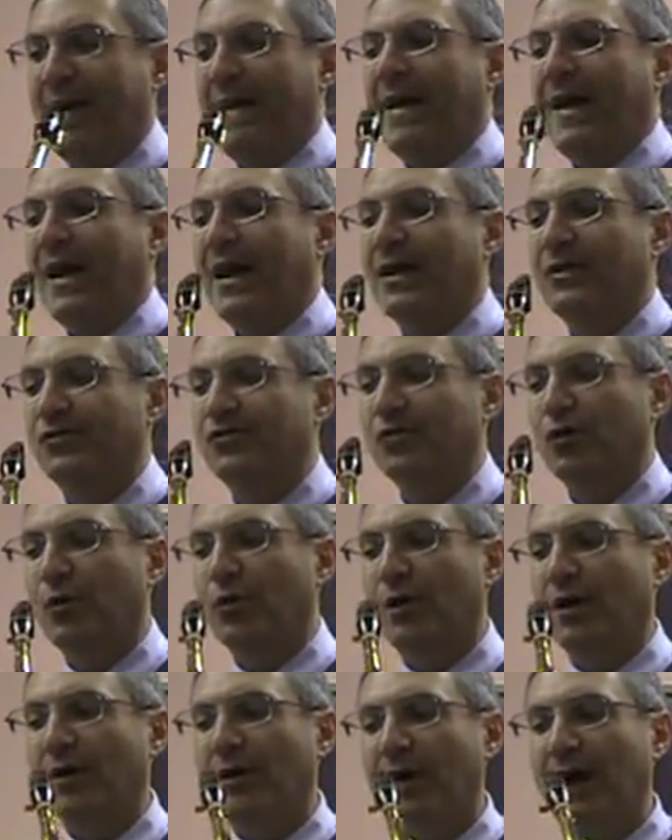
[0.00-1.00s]
And
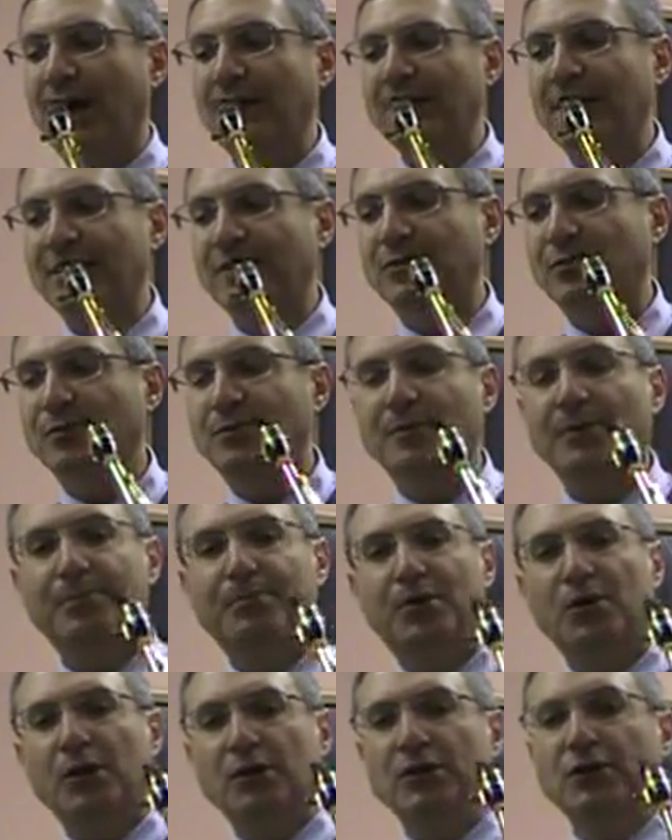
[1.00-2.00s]
so I like to
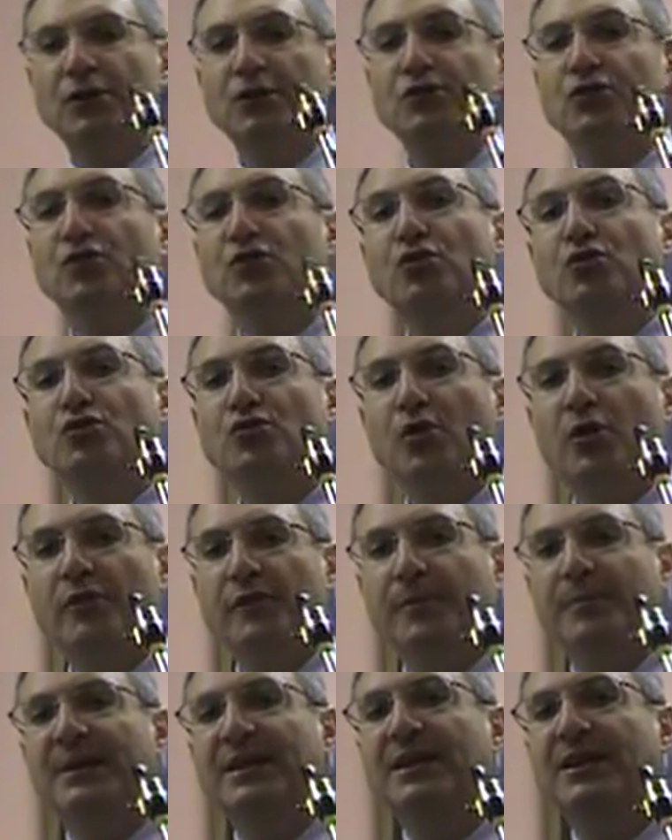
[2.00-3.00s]
put a little tenuto over the
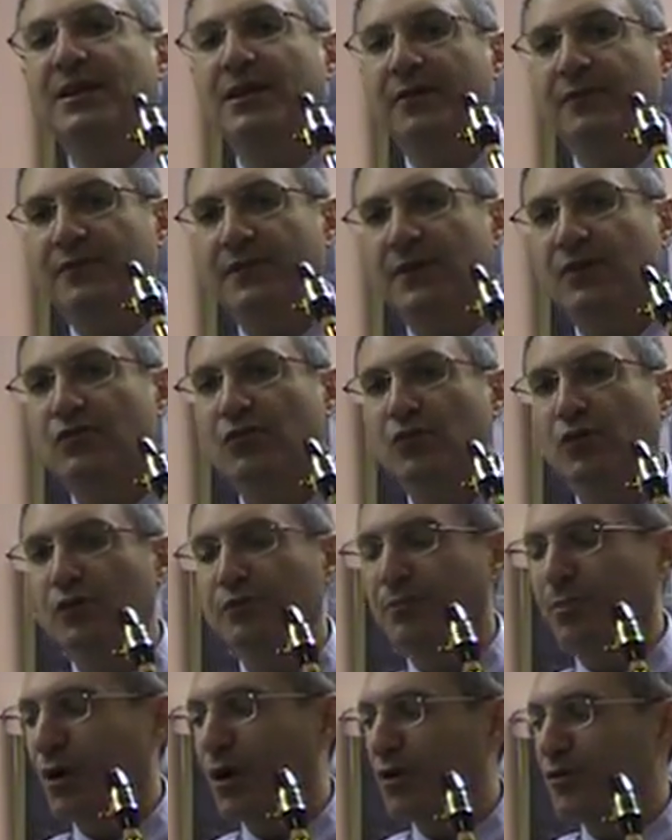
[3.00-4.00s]
beginning of each of those
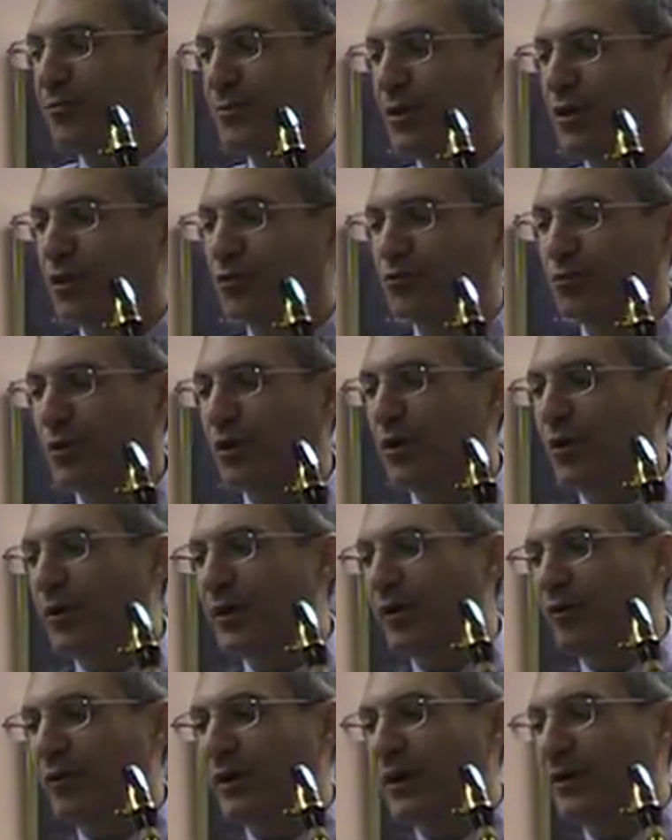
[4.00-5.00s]
bars because we're going
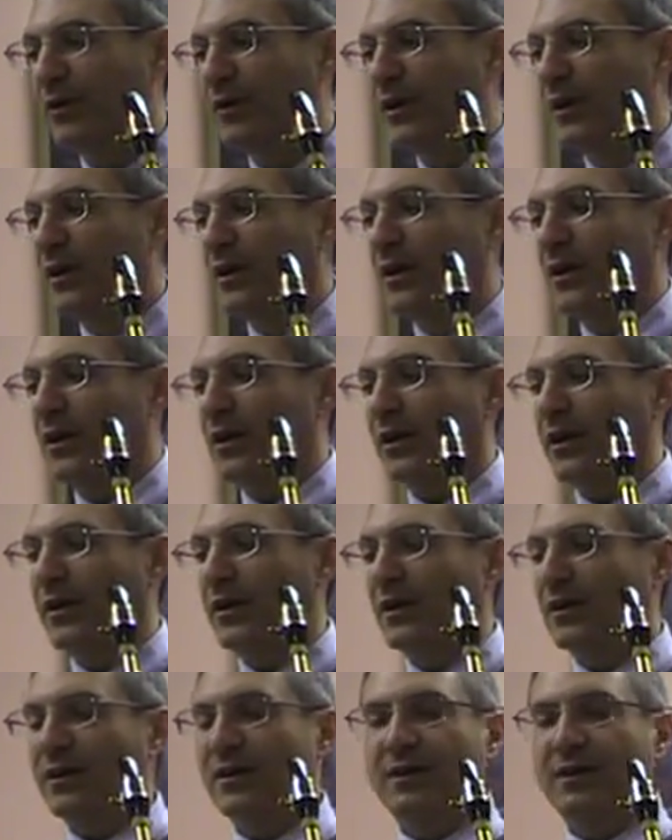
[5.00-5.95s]
around a